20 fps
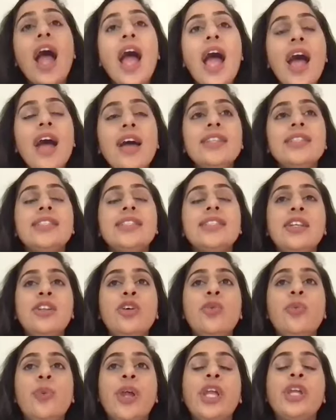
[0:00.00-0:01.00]
As in a
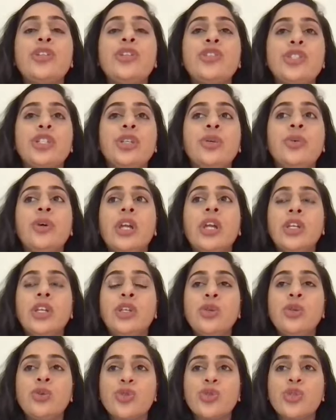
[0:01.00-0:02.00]
way, too,
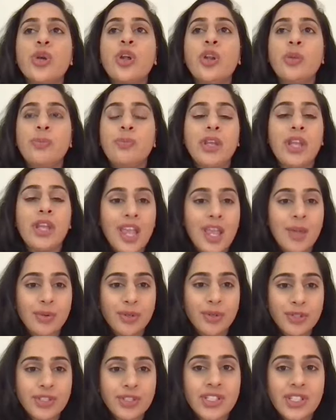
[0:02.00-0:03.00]
you should be
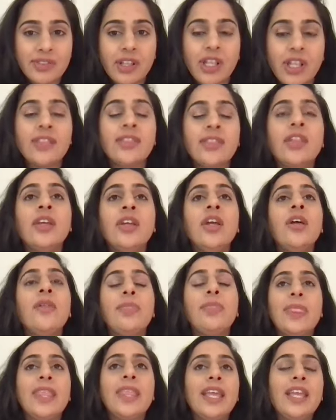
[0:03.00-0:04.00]
able to develop
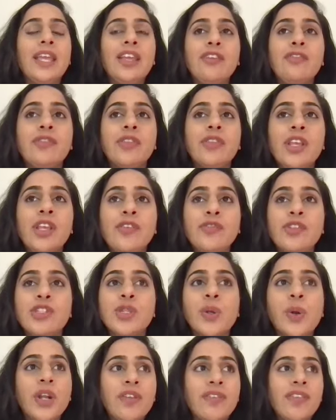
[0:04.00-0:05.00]
if if the
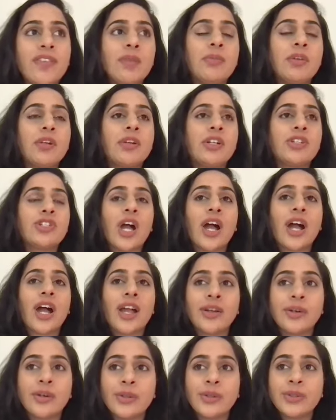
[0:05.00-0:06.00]
story of the immigrant
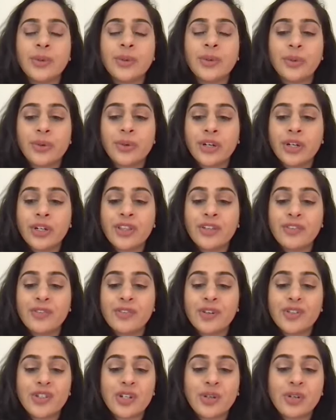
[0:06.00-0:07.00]
child or the
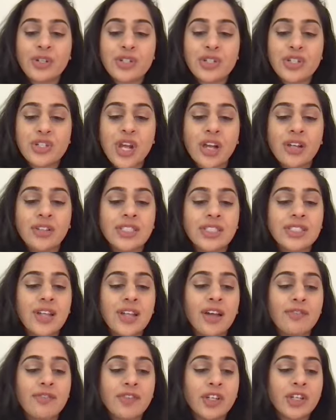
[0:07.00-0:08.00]
first generation child is
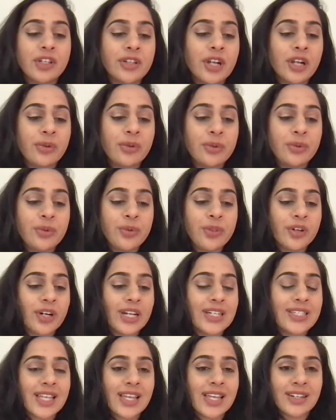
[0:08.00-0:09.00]
not figuring out who their
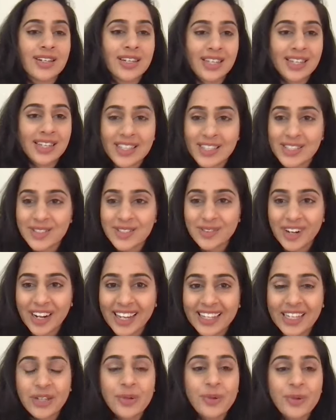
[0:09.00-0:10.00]
identity is
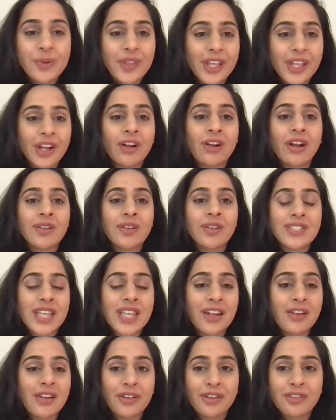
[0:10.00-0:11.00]
right and who they are
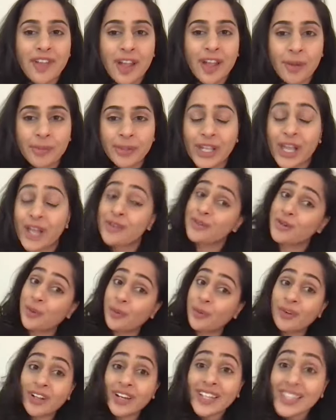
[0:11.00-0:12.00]
outside of their family i don't know
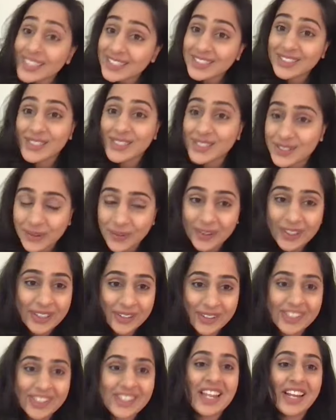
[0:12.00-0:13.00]
what is the story or
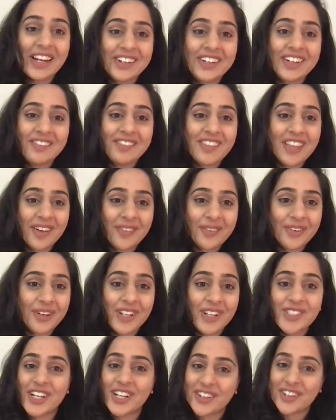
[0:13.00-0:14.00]
the narrative that we're all
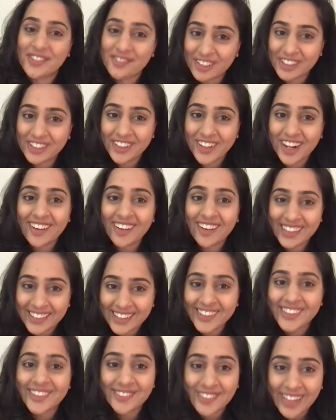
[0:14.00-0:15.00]
trying to figure out here
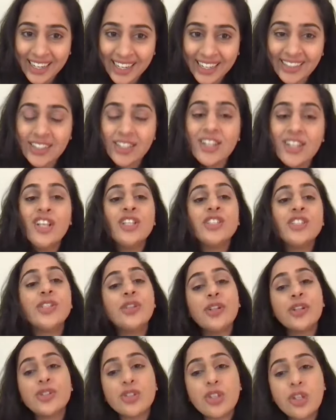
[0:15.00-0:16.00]
right so
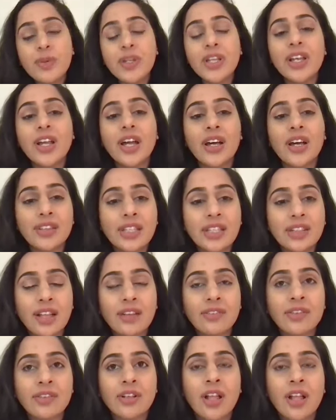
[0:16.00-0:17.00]
there should be a healthy
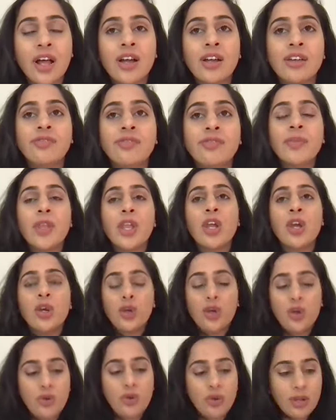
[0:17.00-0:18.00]
level of
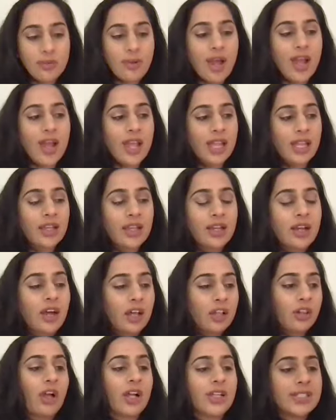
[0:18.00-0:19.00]
who am i
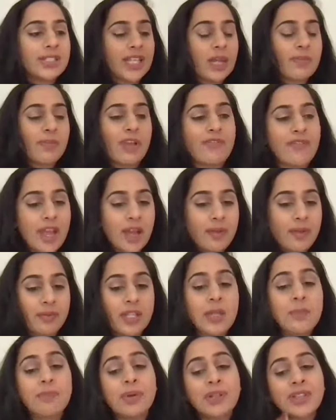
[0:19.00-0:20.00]
alongside my
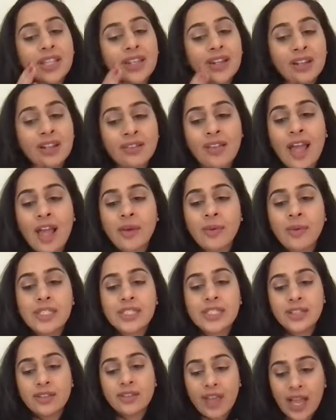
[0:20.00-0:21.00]
family but that
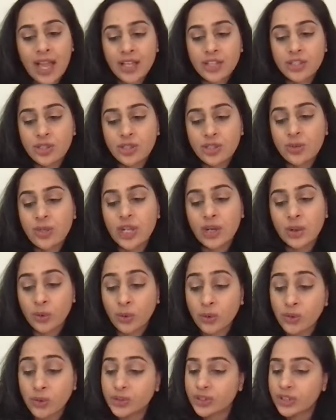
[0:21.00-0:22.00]
allowance of as you get
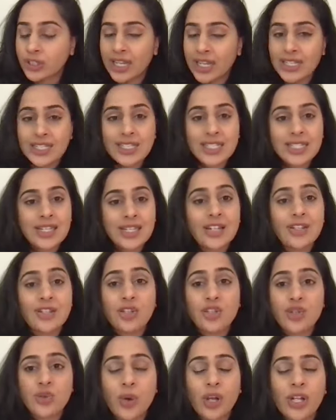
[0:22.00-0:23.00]
older 18 19
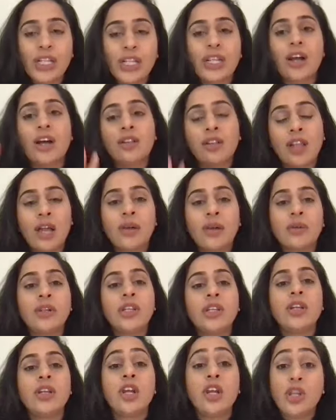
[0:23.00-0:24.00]
20
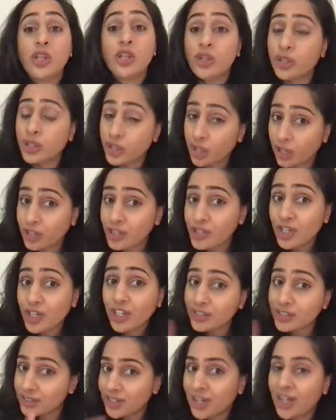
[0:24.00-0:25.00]
allowing your young
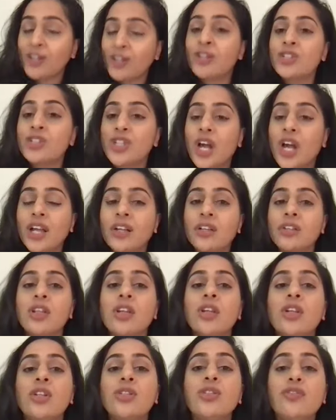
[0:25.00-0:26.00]
adult not your child
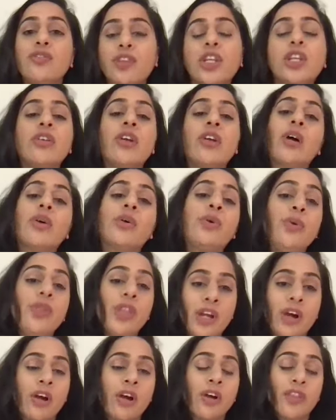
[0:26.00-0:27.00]
to figure out who
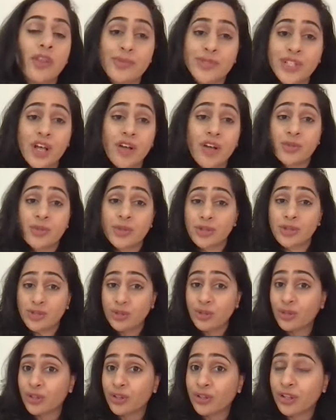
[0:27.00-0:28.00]
they are themselves because
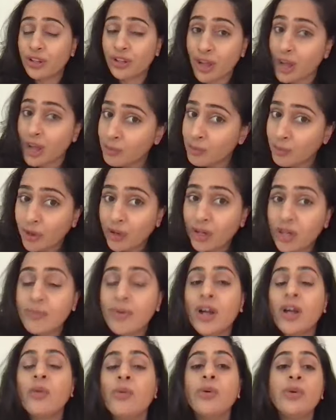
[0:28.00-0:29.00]
you learn a lot more
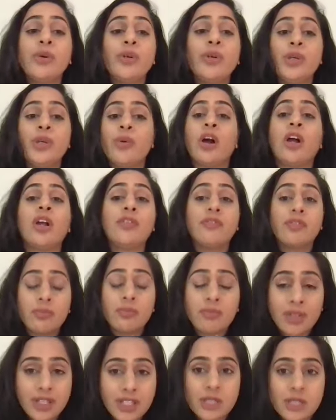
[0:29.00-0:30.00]
about who you are from
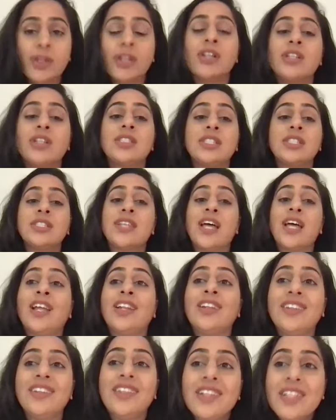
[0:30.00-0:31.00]
the experiences
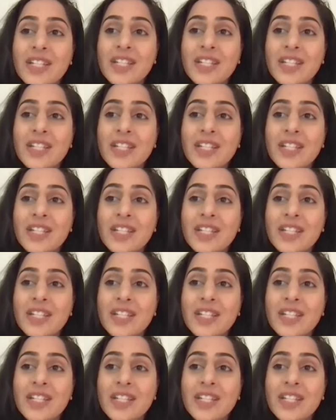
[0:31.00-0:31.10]
that